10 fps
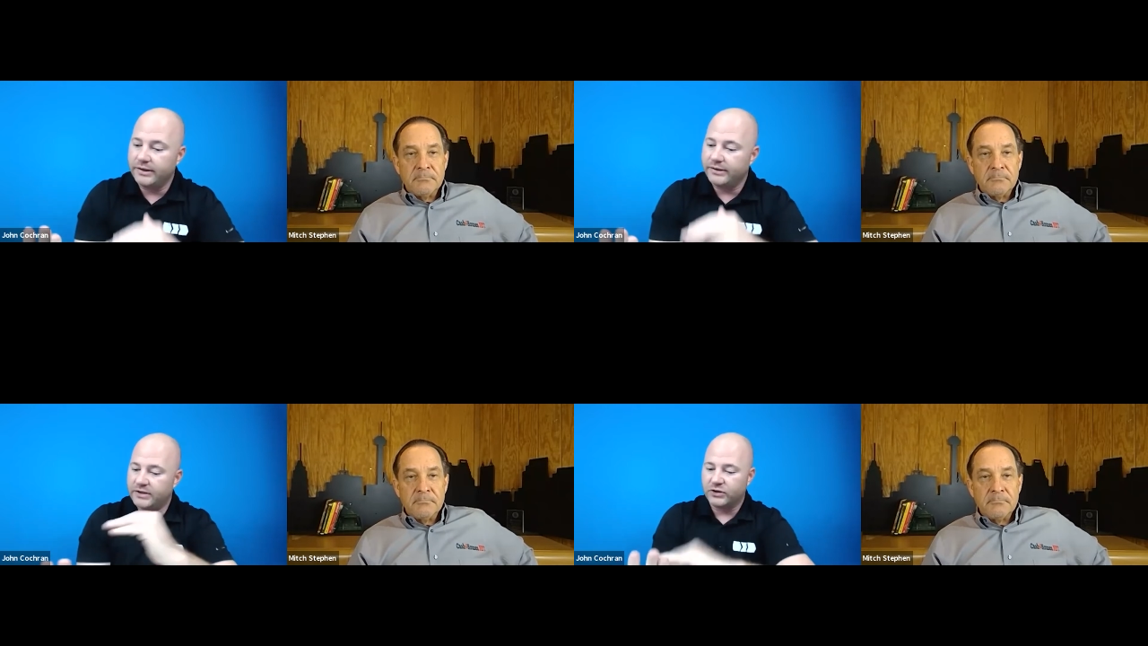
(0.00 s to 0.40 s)

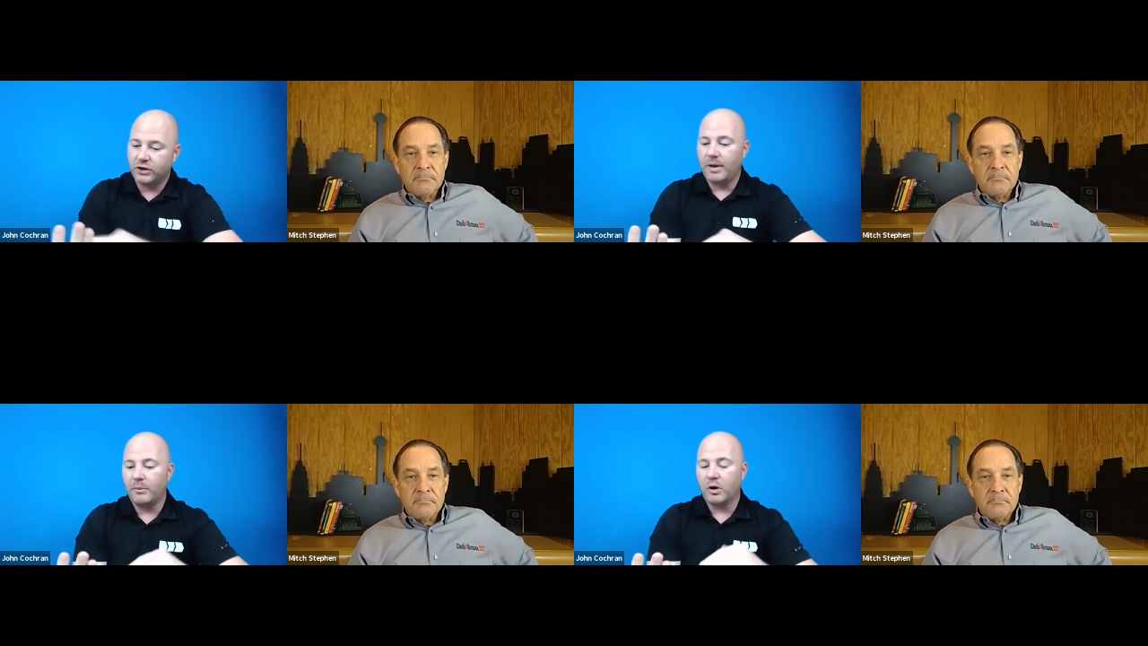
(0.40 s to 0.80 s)
Speaker 1: they saw
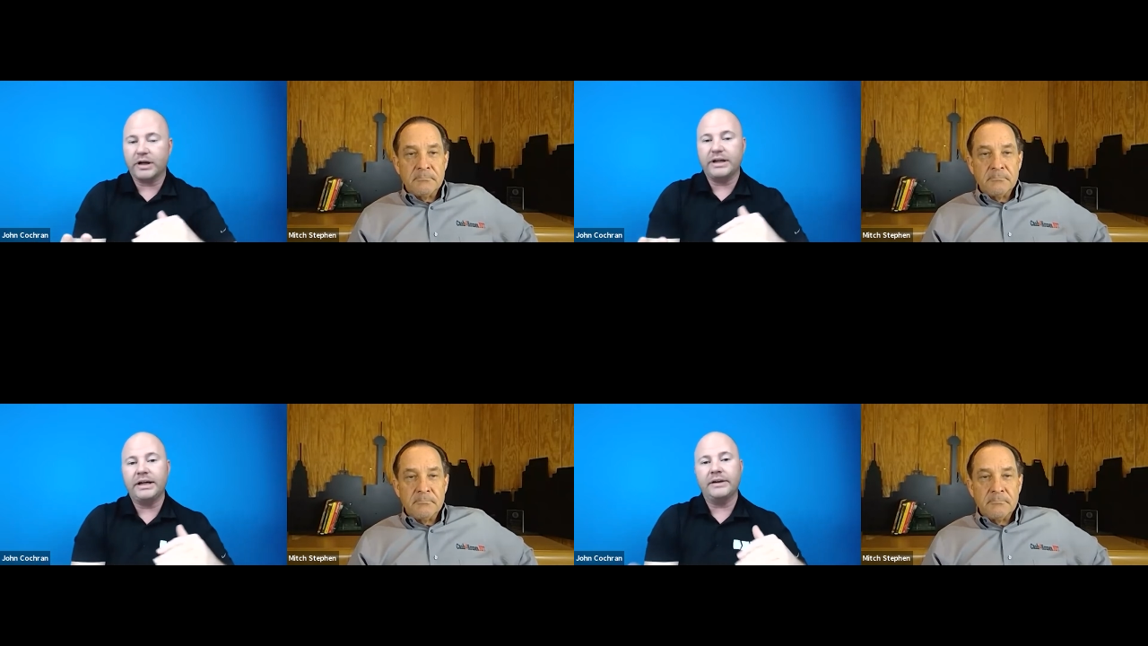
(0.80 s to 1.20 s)
my
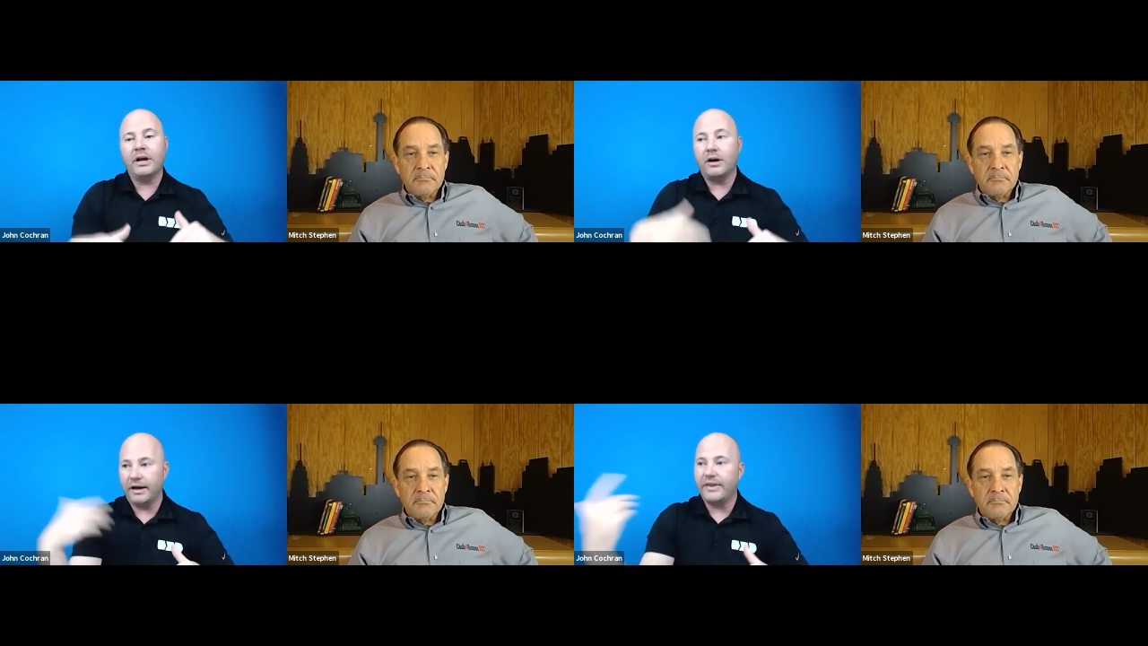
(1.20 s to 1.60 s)
marketing in
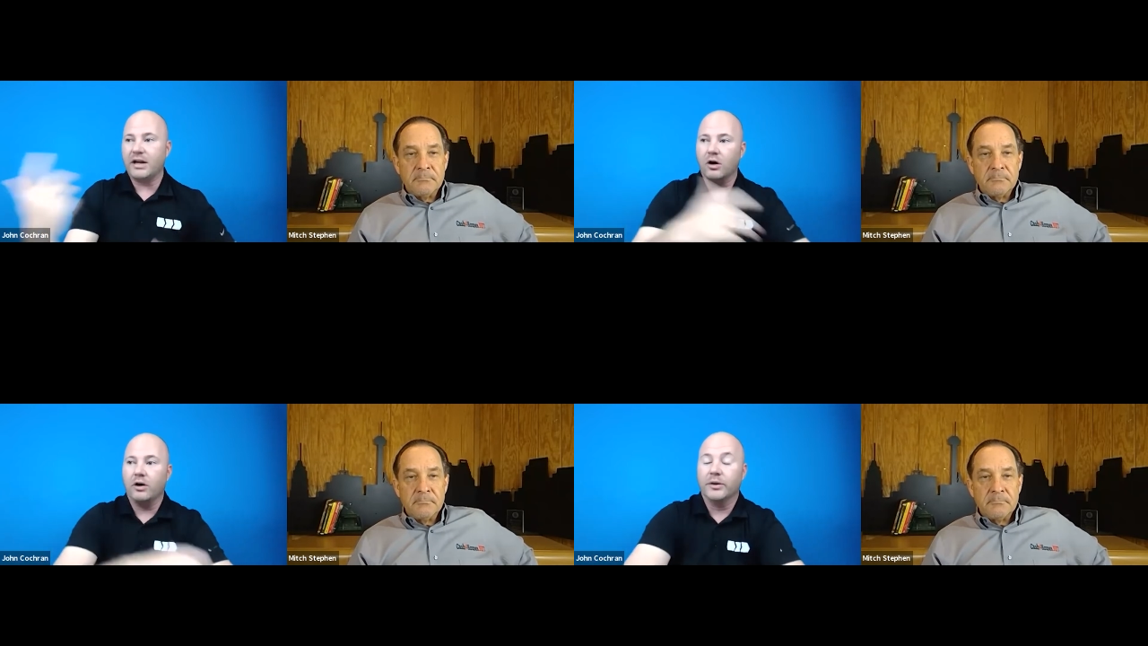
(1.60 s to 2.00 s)
there, and they
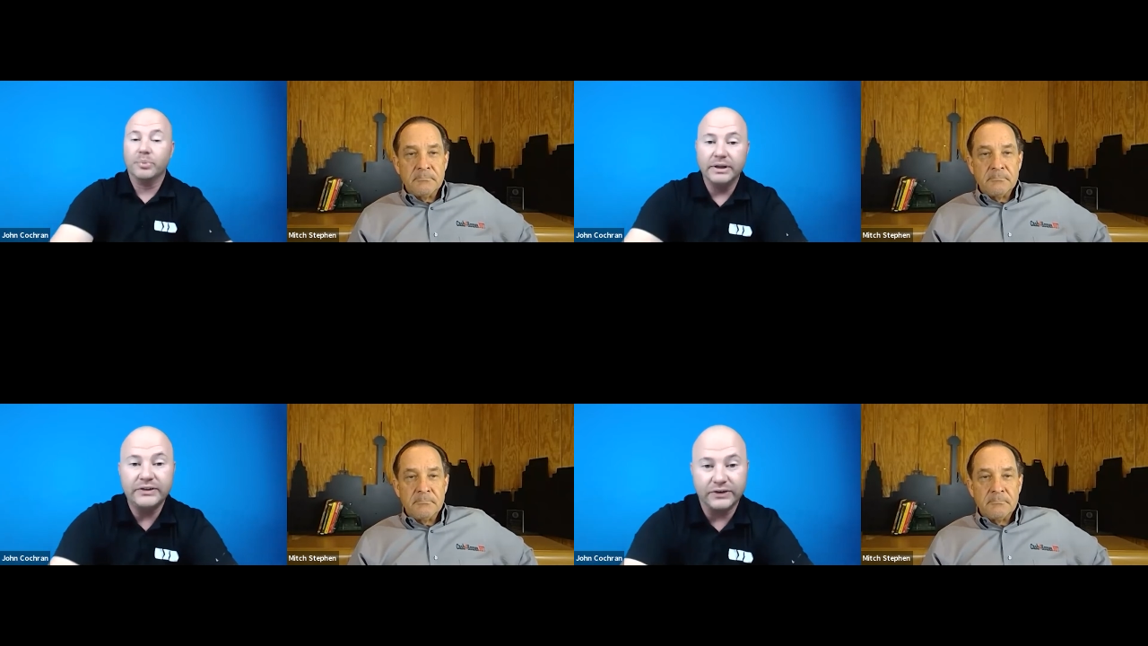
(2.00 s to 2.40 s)
called the
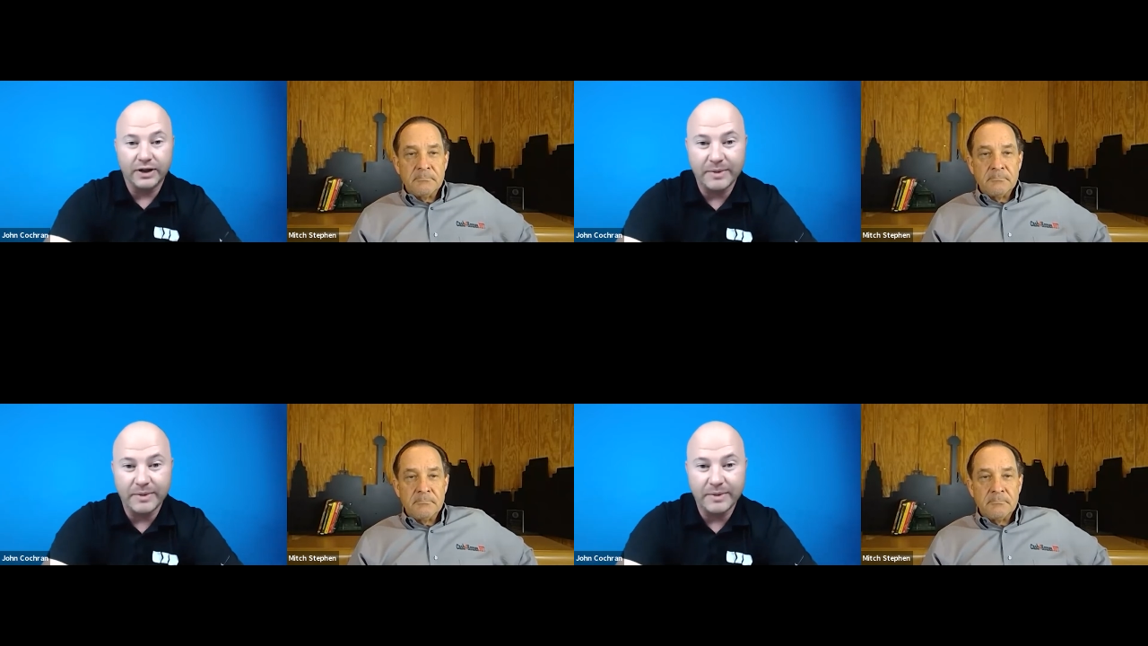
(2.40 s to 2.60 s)
police on